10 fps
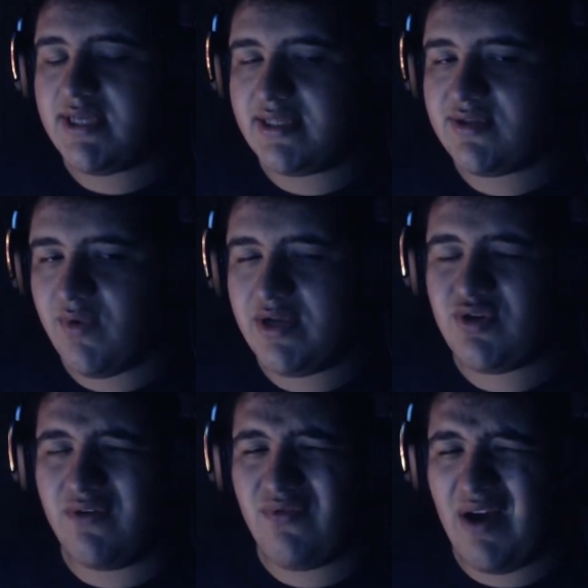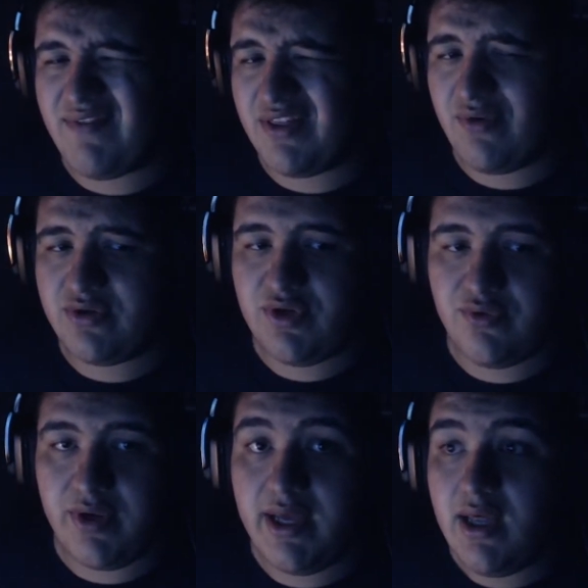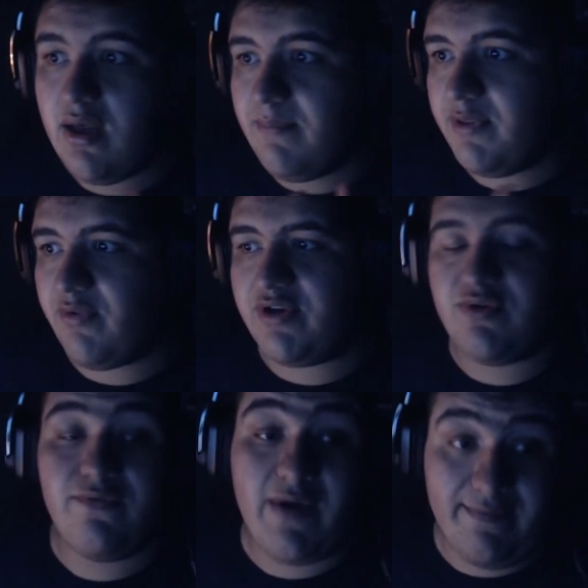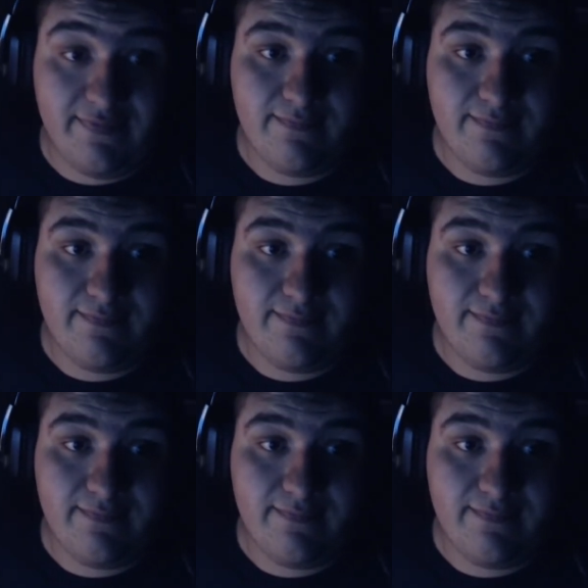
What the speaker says: Yeah, it's the Retron 5, not the Retron 3, but the Retron 5,